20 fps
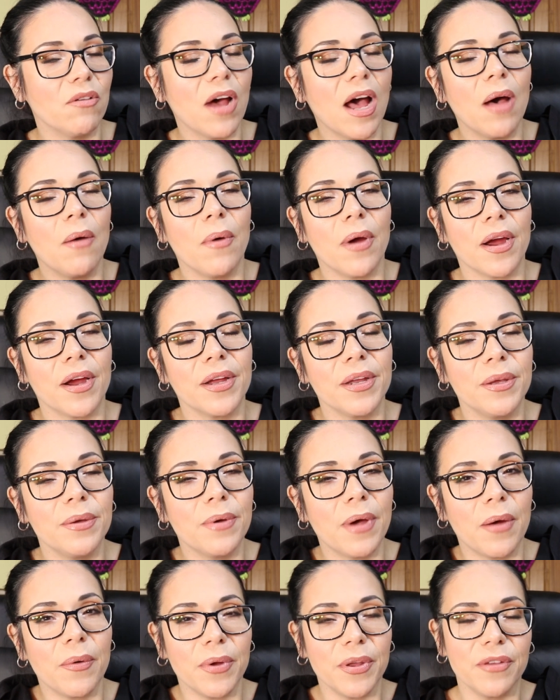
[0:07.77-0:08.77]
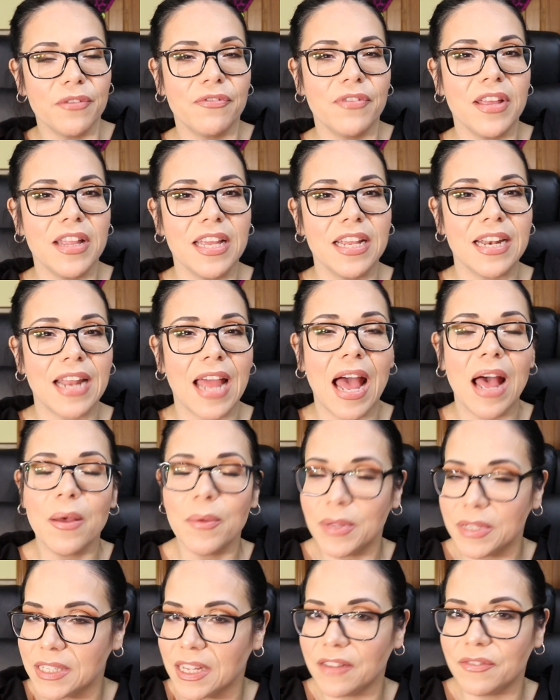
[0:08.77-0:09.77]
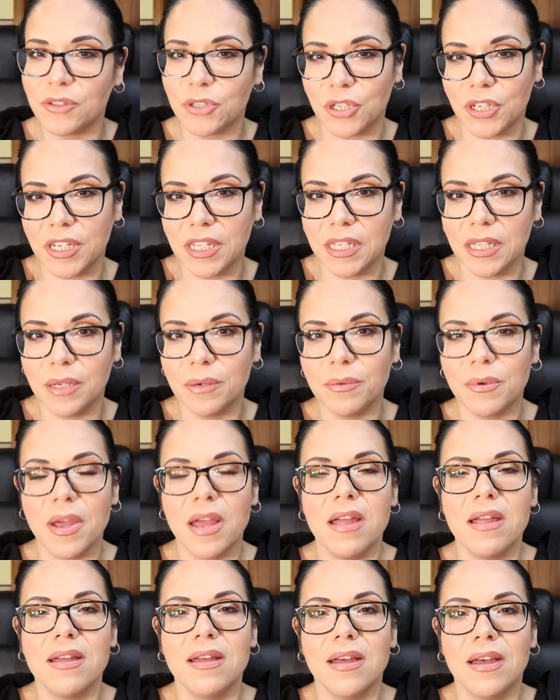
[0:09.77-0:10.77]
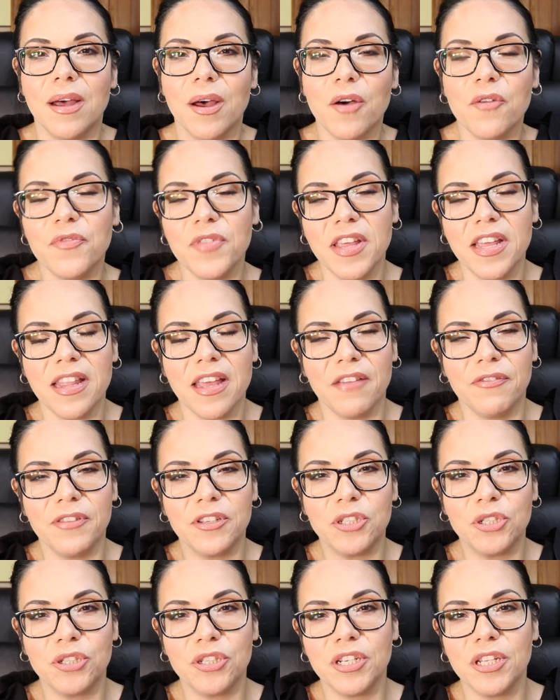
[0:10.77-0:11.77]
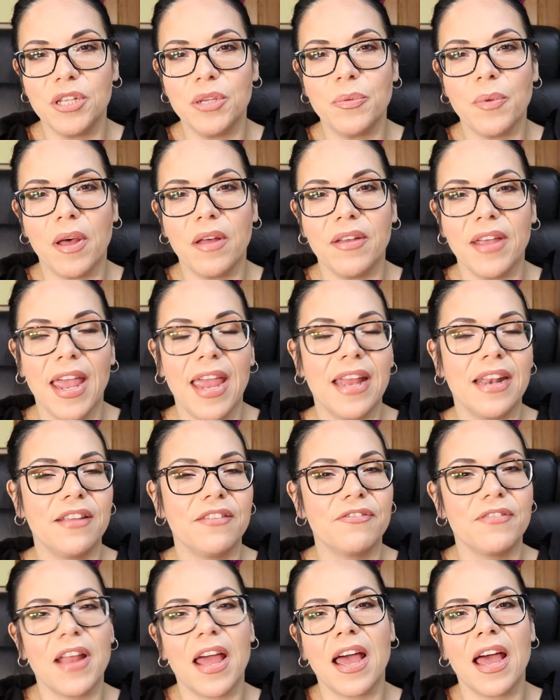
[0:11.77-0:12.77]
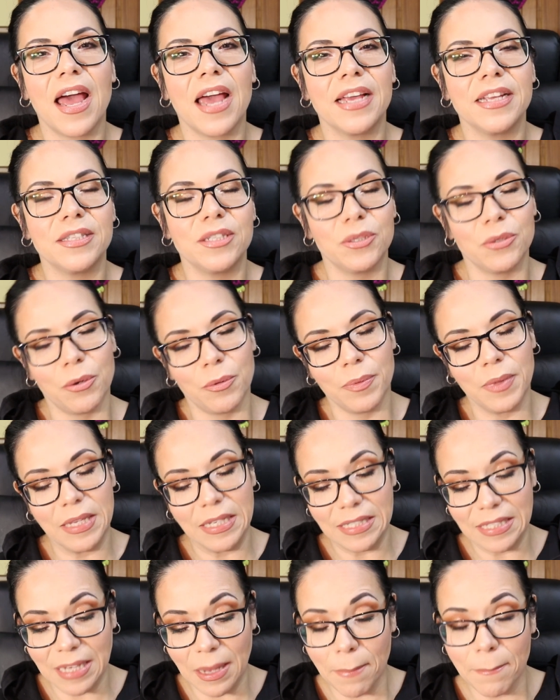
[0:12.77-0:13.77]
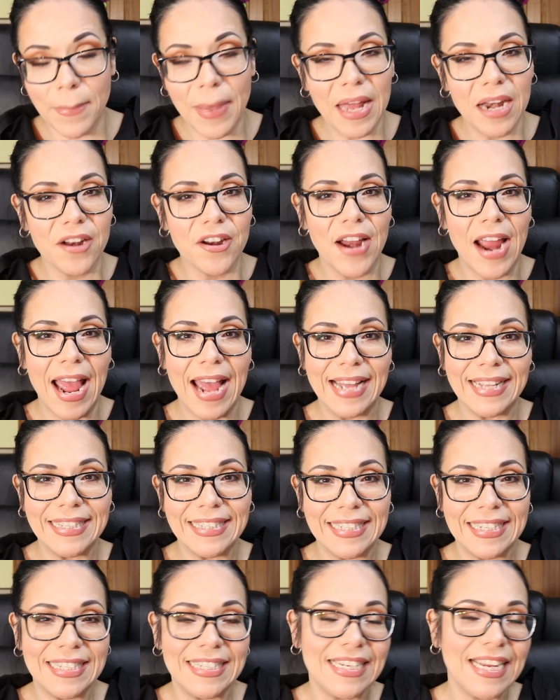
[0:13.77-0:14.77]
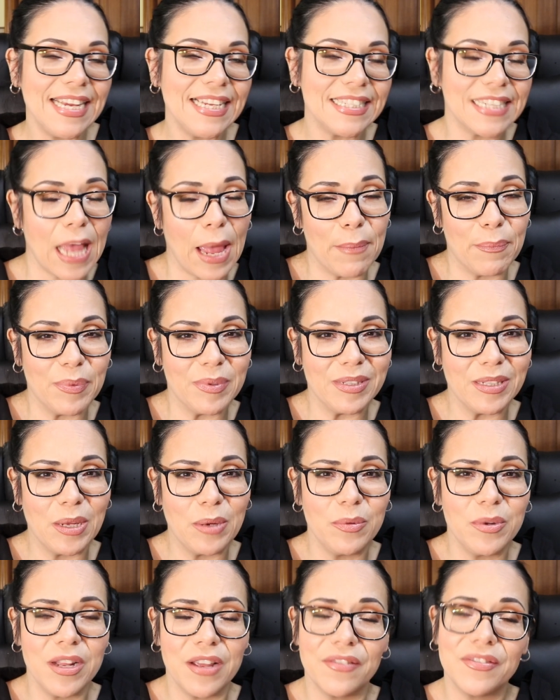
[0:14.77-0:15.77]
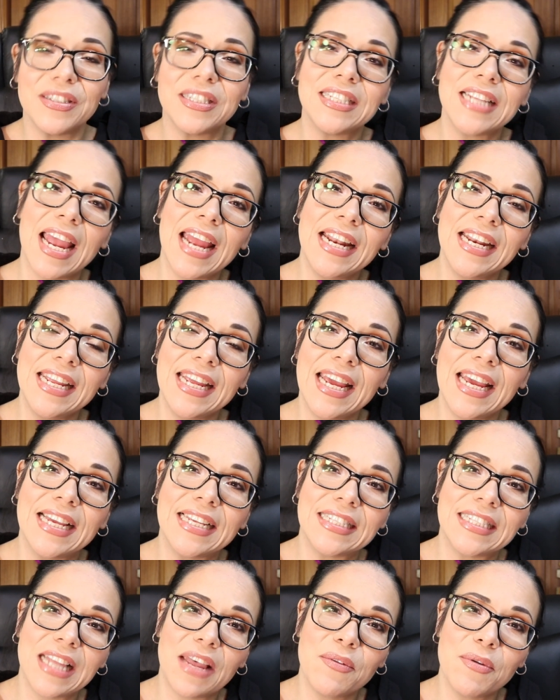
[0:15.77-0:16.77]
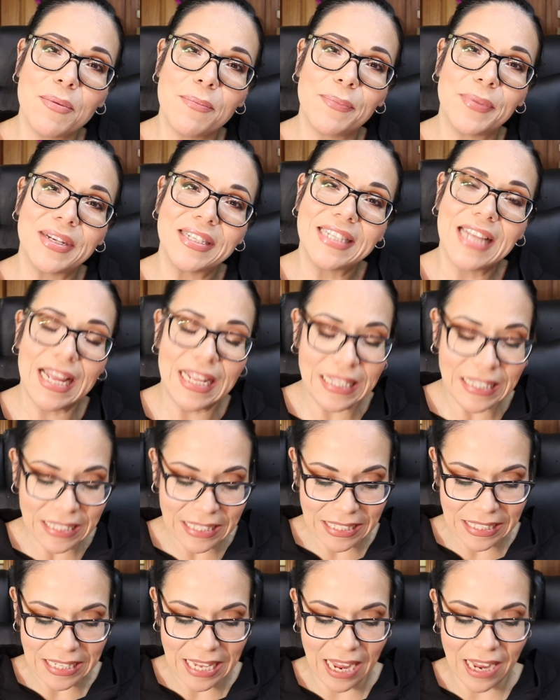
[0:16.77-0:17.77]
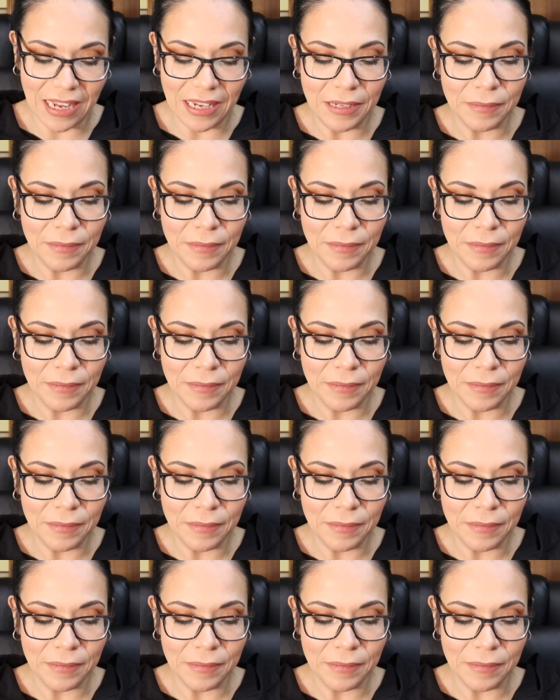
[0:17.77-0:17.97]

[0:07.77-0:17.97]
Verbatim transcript: How are you? How are you feeling? How is life treating you? Hopefully life is treating you well, and if not, I do. Let's get better on today's episode of Sandy A7 Presents.